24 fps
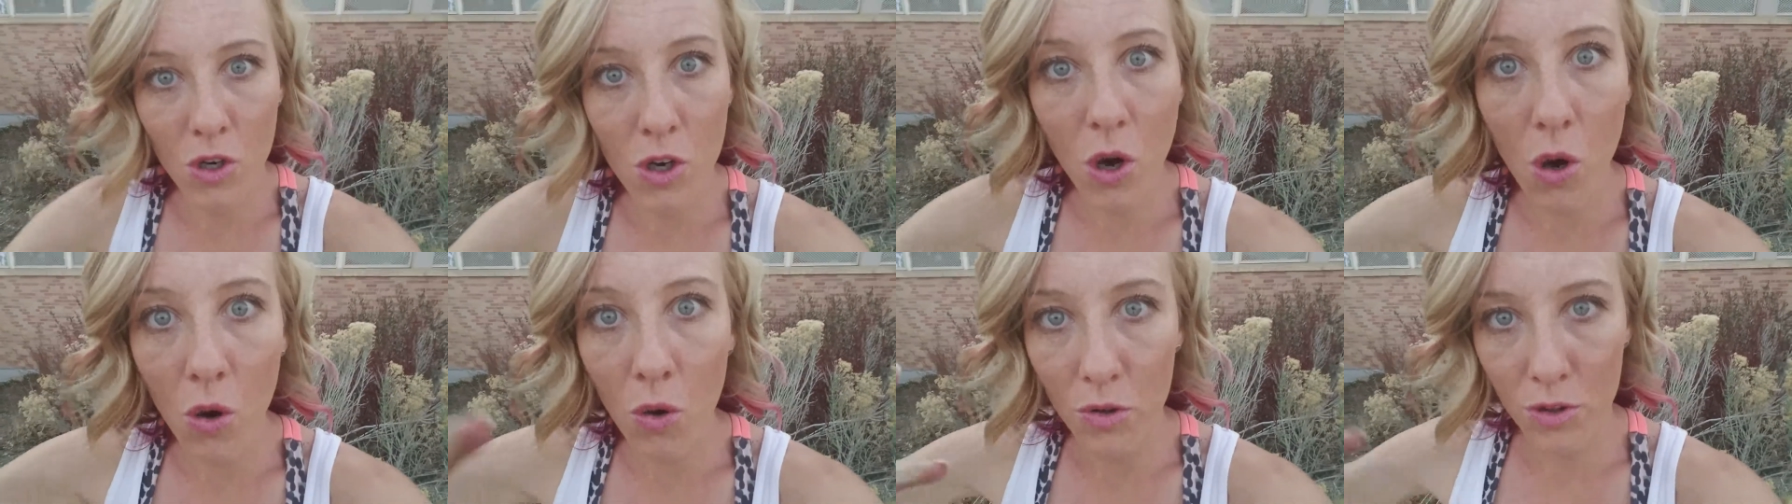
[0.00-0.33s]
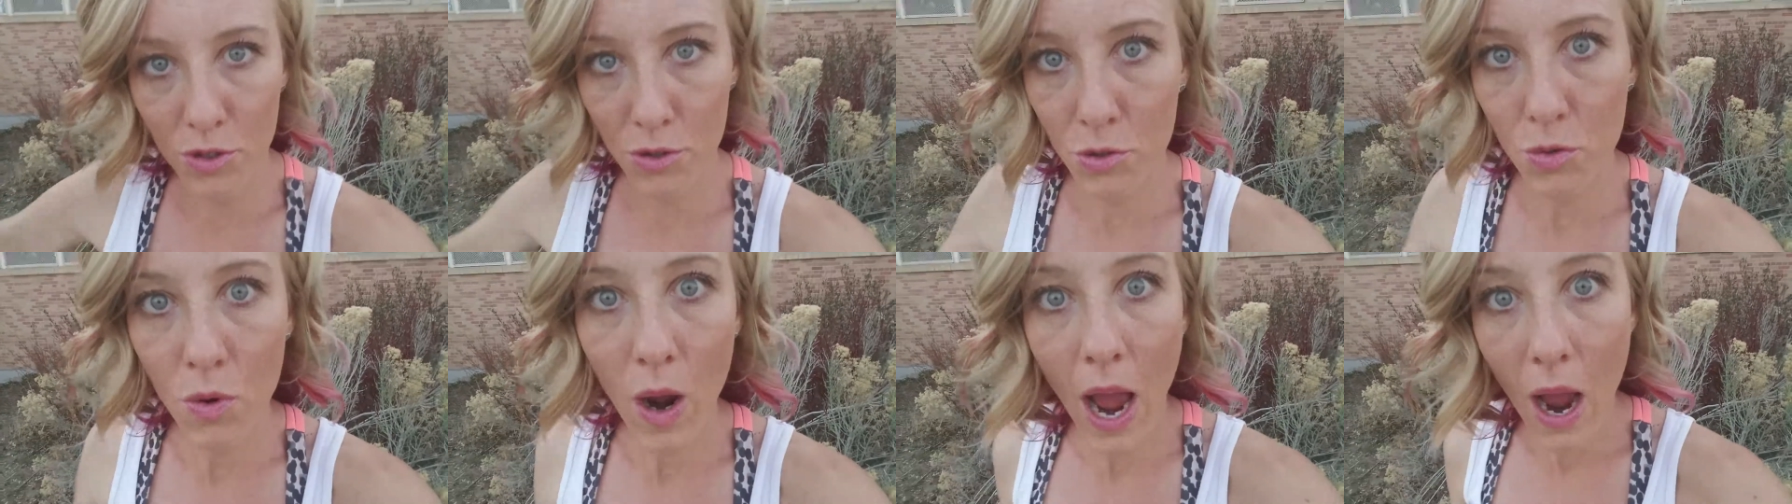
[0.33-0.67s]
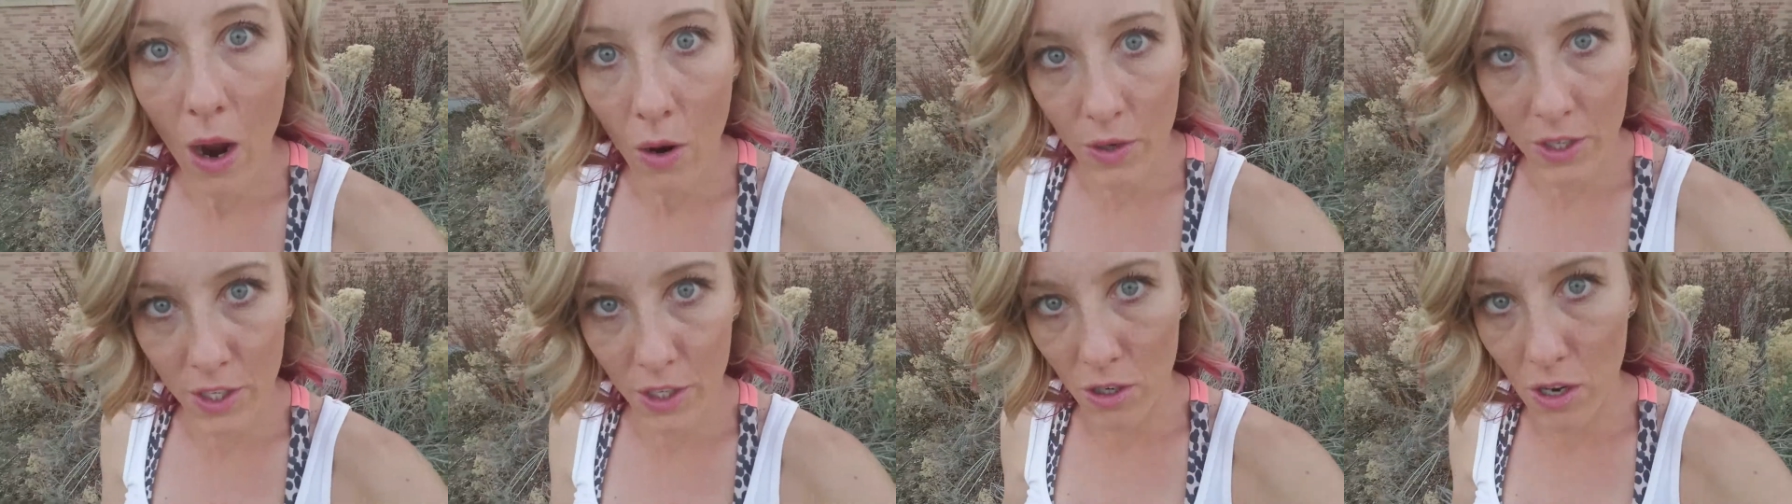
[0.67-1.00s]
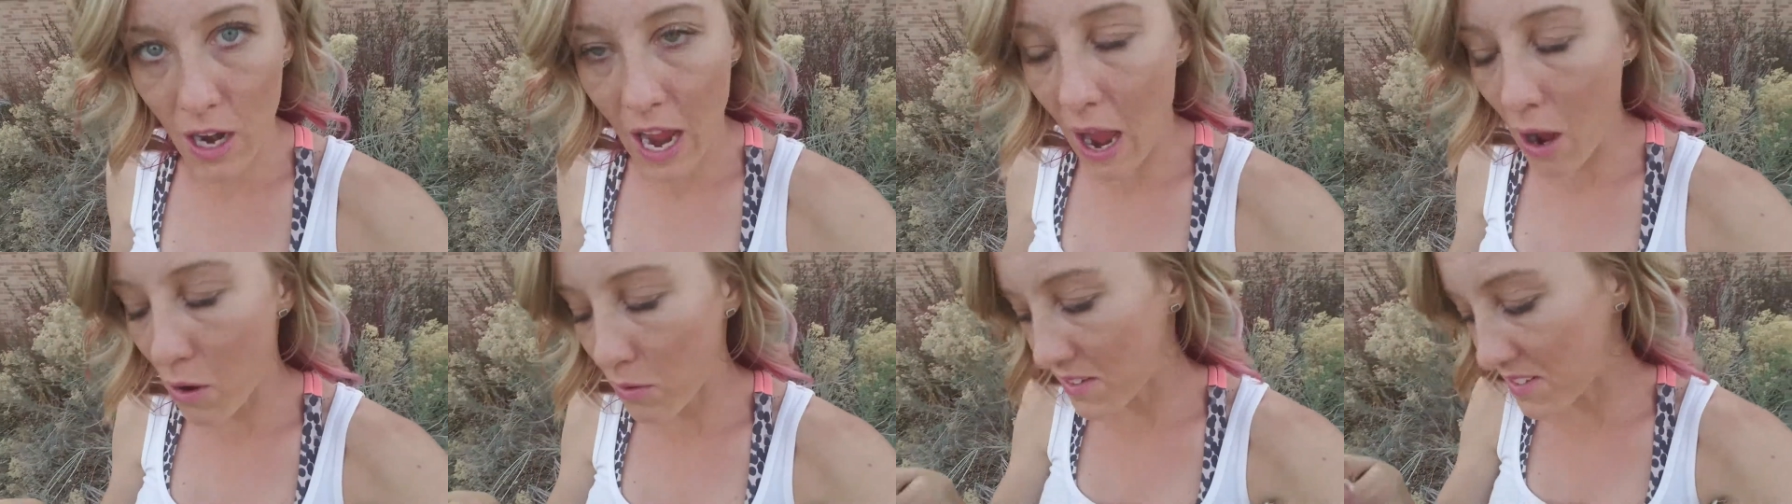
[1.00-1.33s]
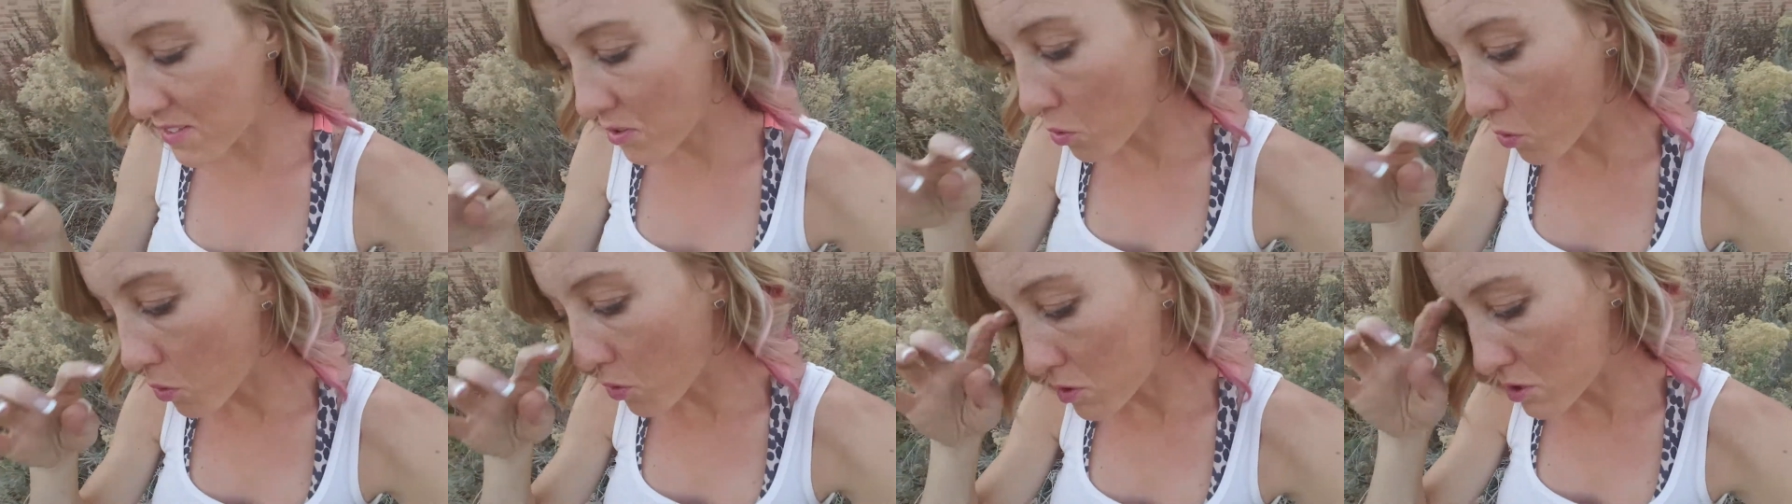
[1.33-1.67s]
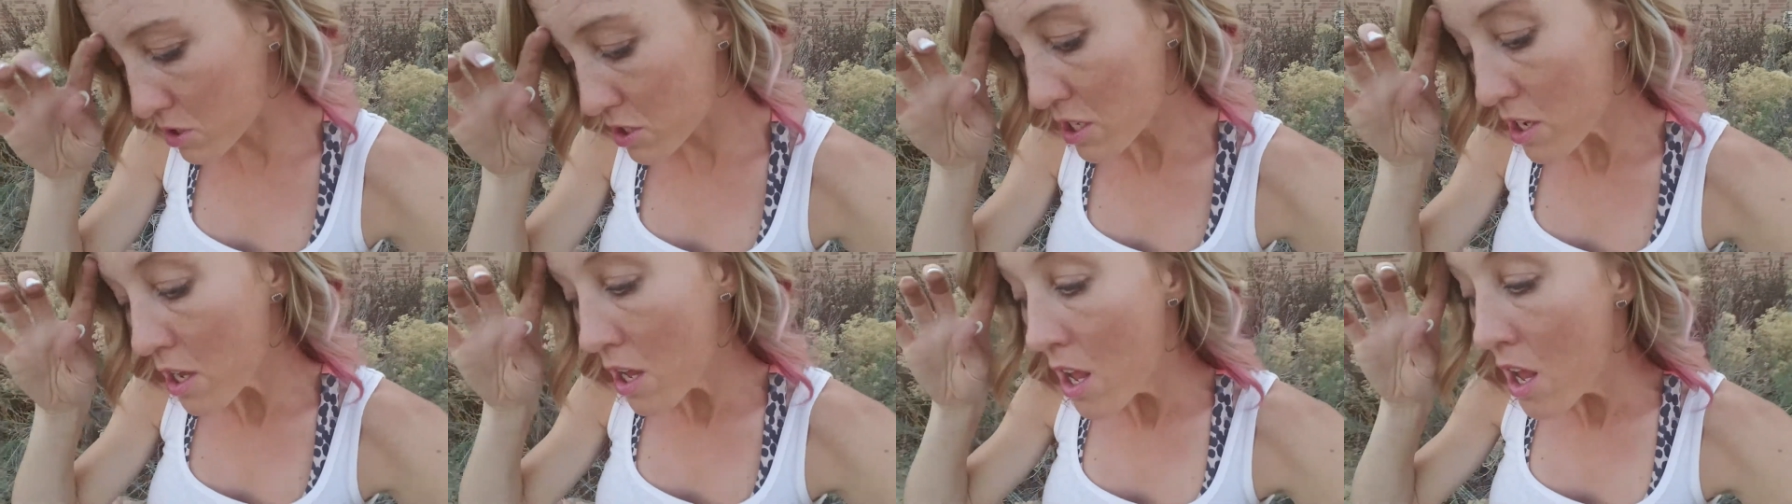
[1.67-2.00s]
go throughout your household.